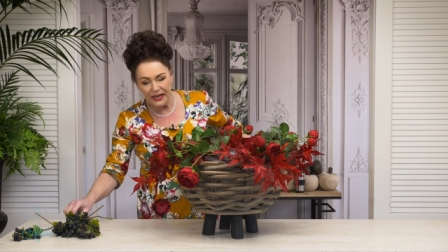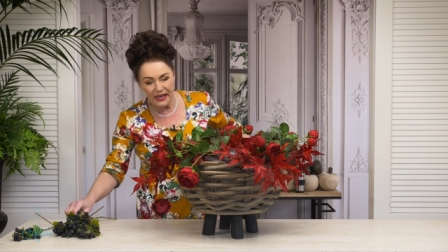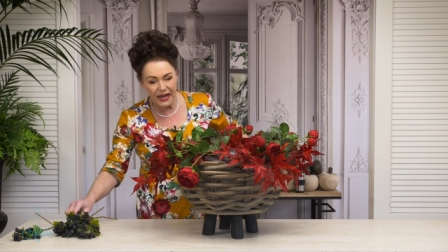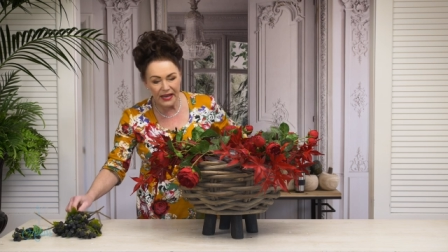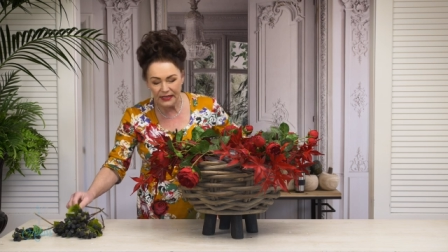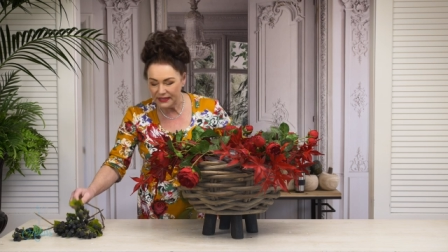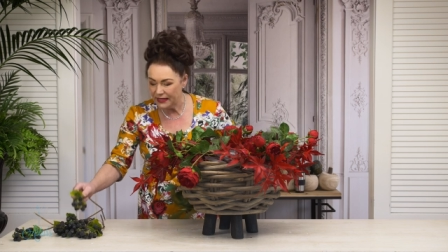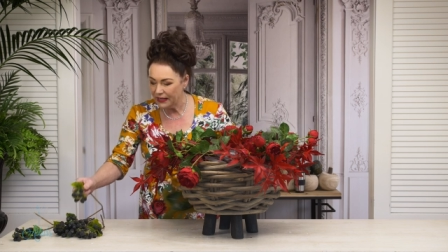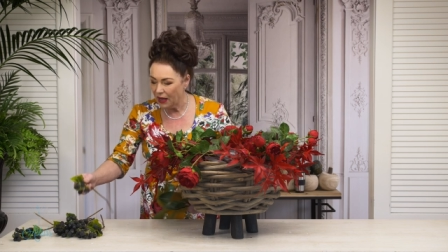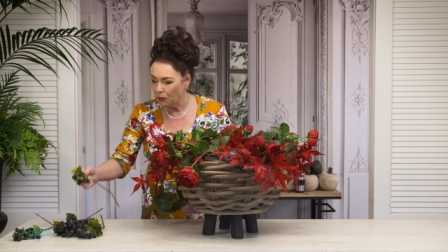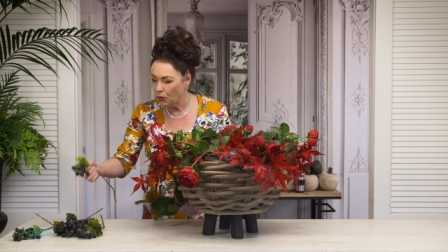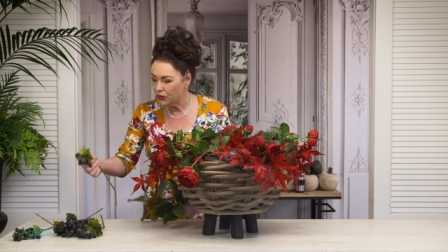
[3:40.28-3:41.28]
next thing
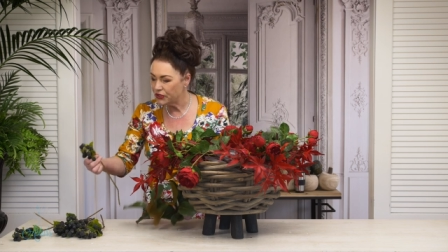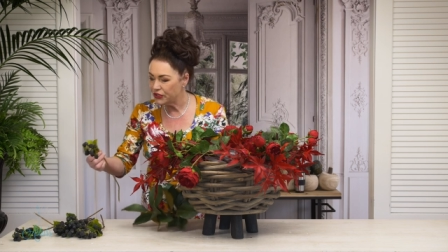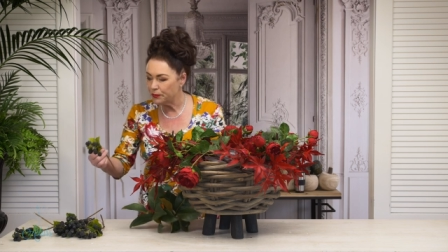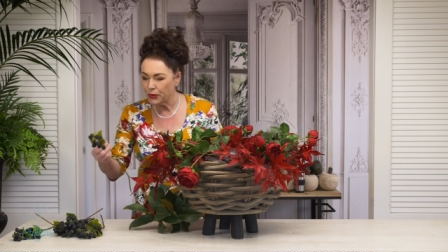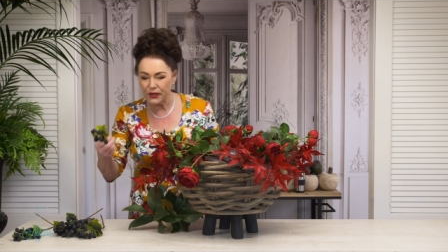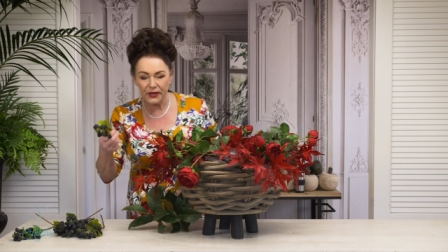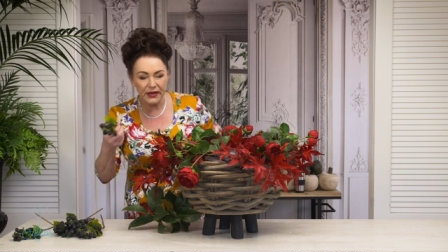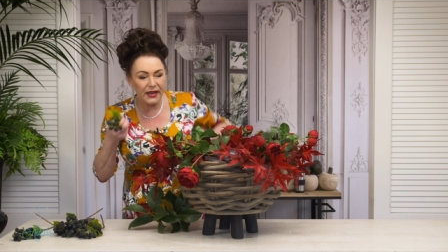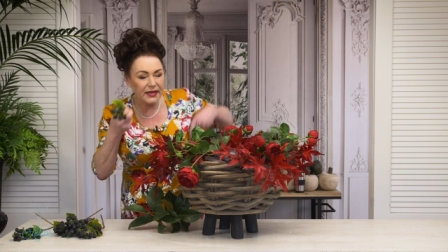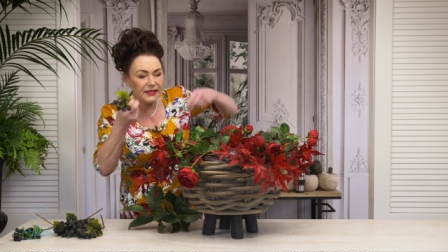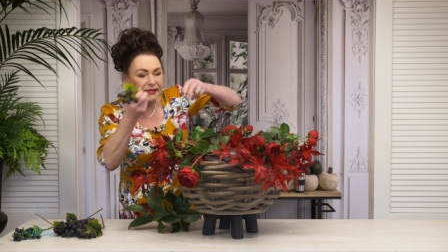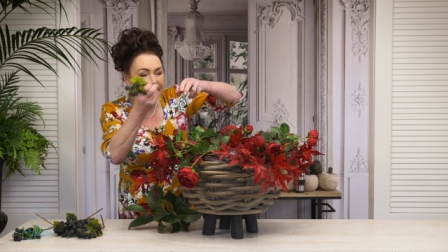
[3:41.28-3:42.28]
I wanted to put in
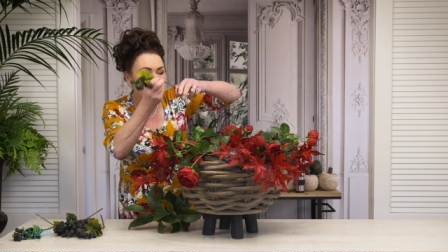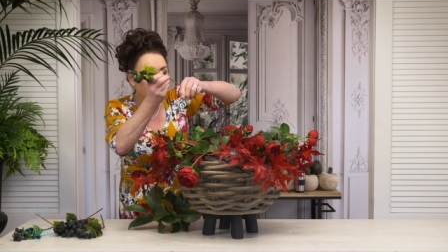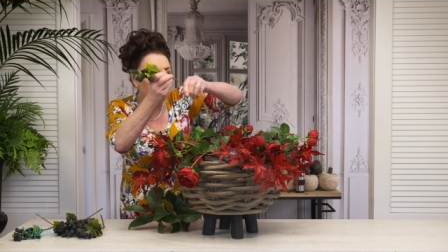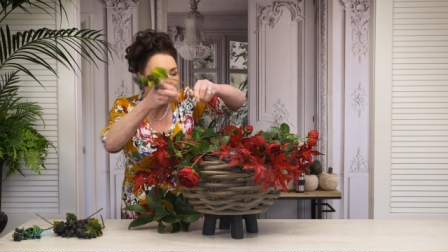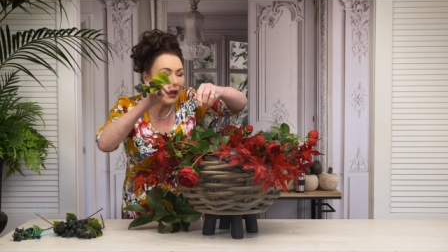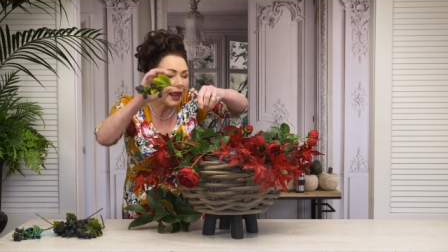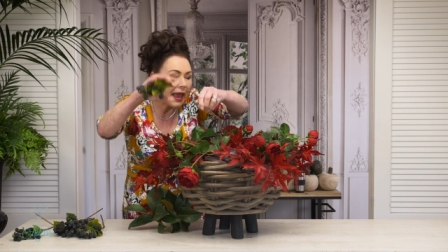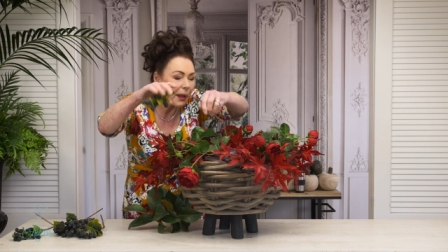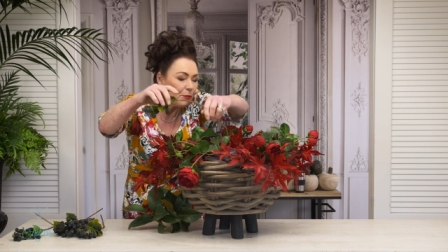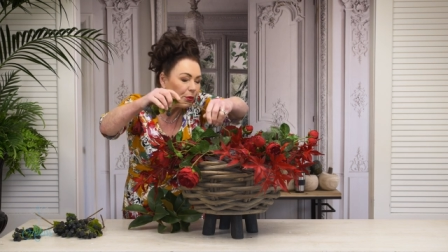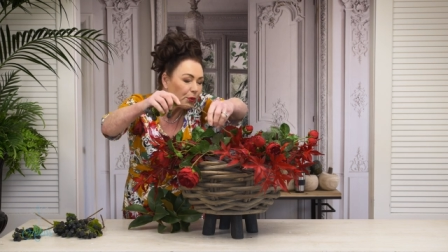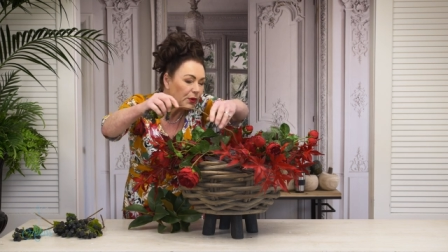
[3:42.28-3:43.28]
is some
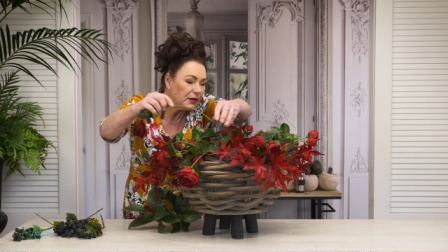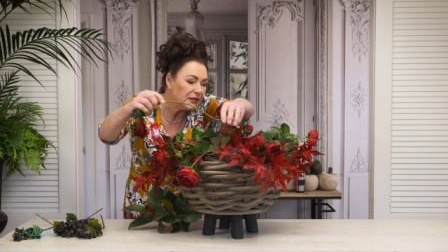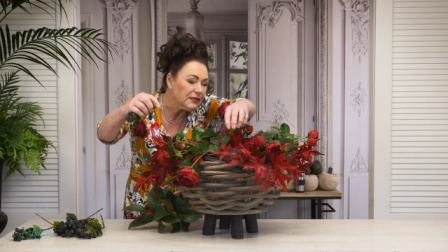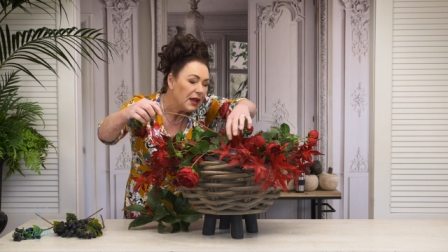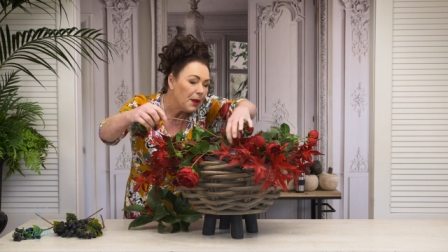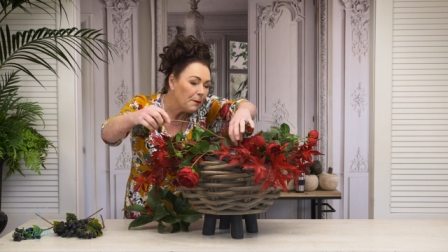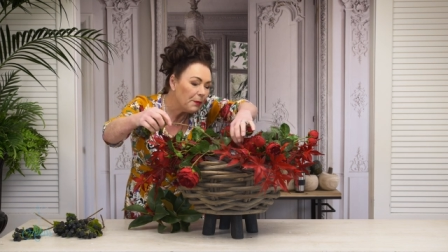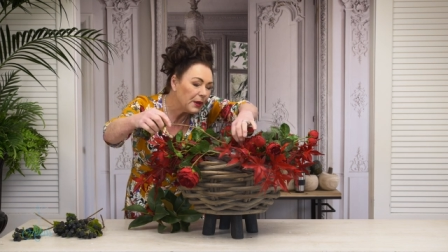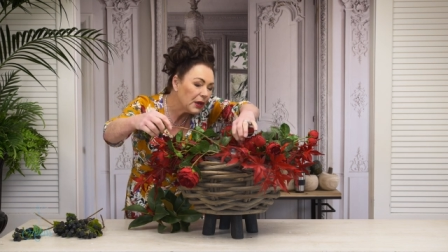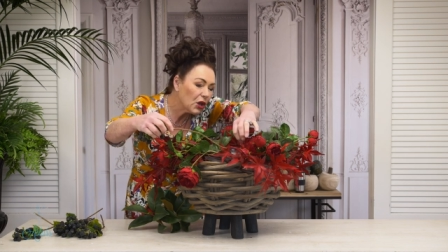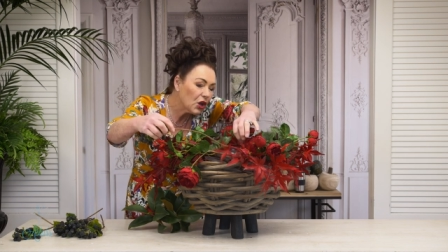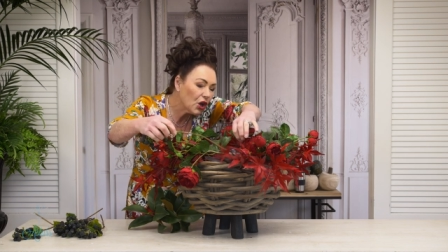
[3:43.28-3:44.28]
blackberries
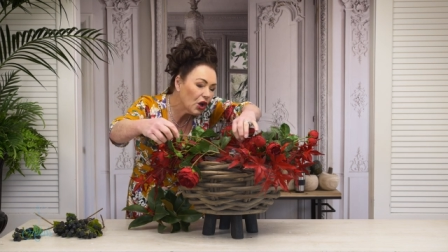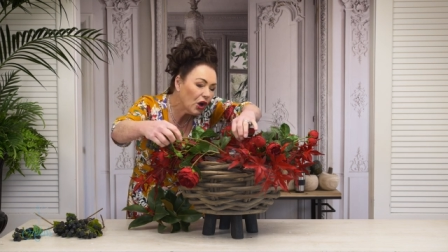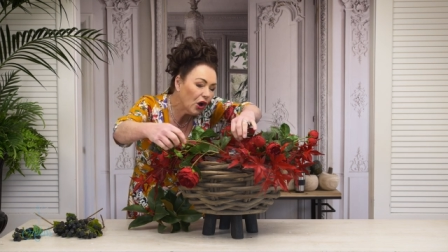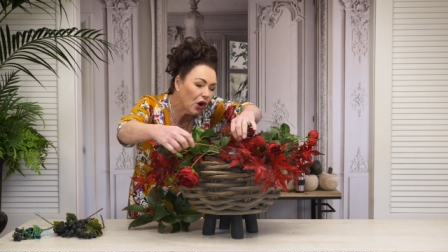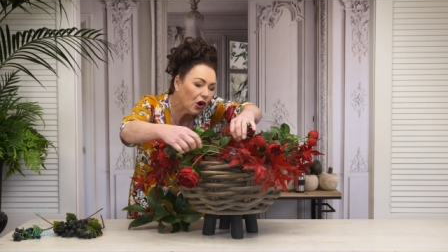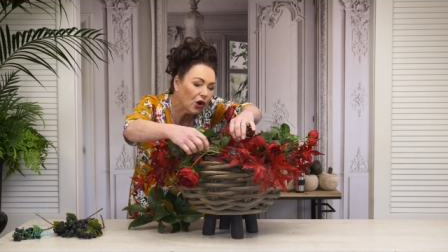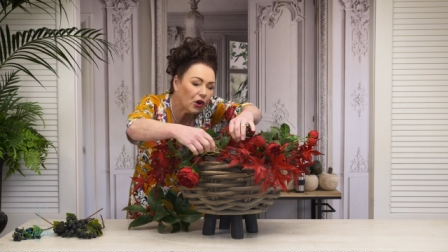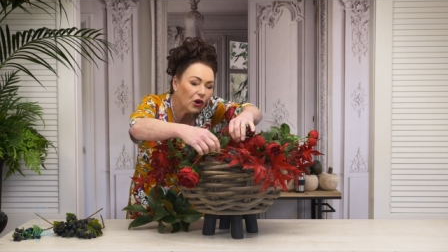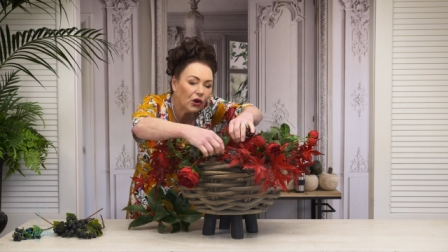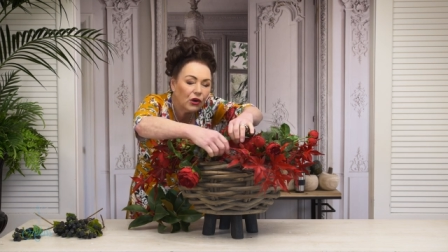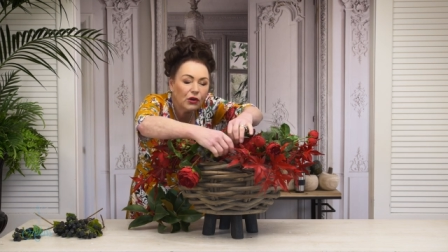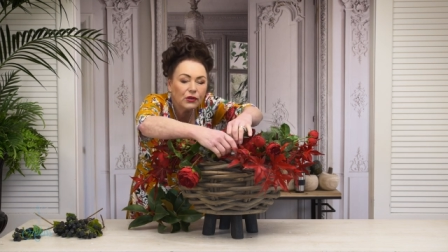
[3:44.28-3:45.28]

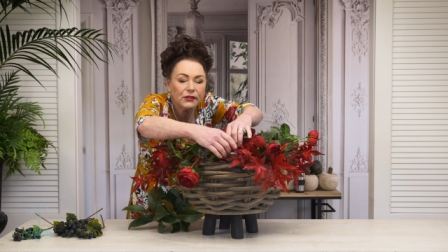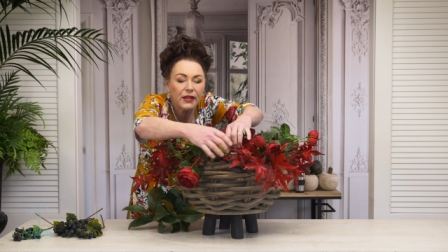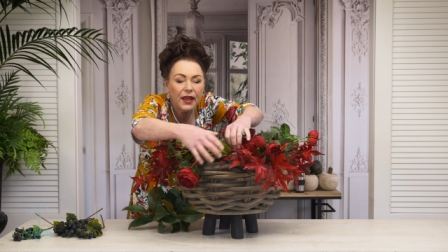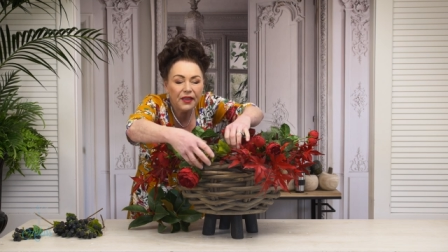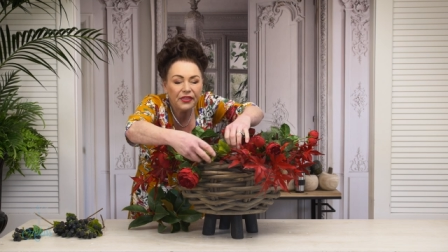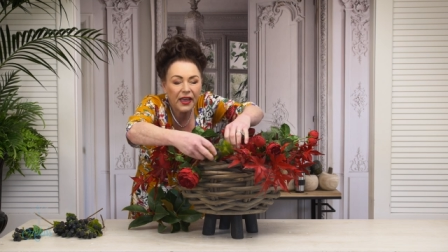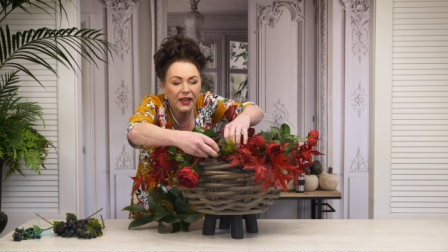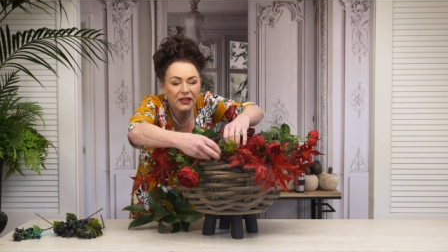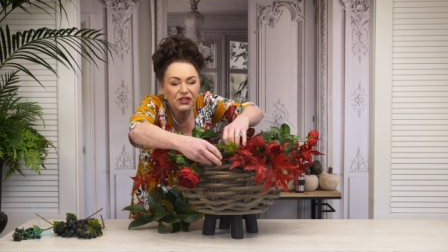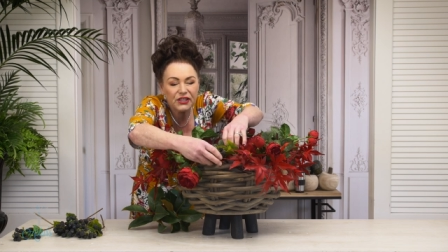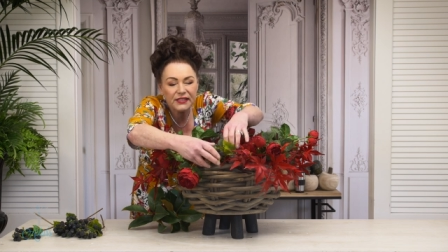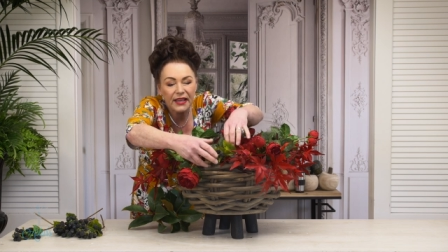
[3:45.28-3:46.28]
because they are
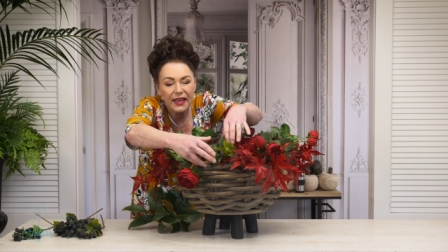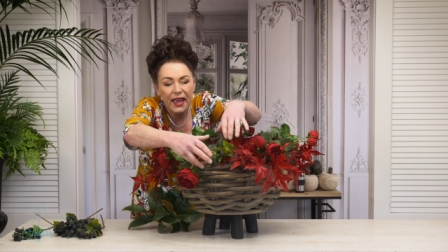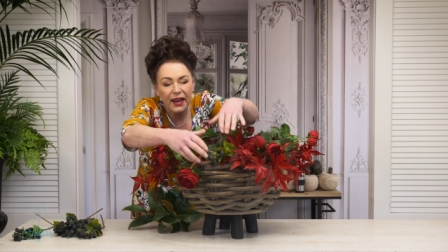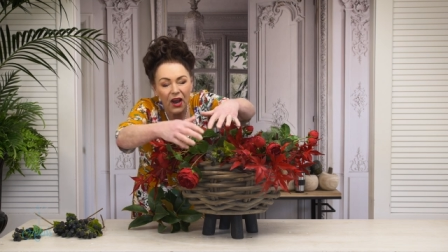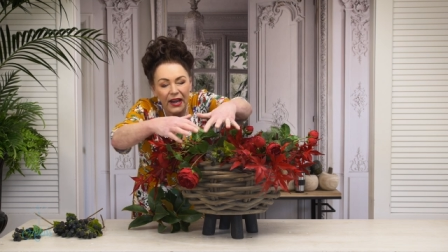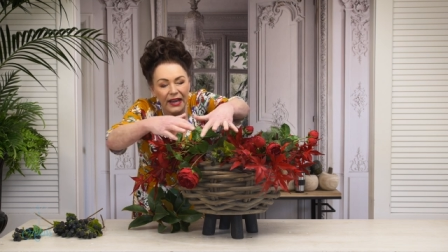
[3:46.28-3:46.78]
just, and I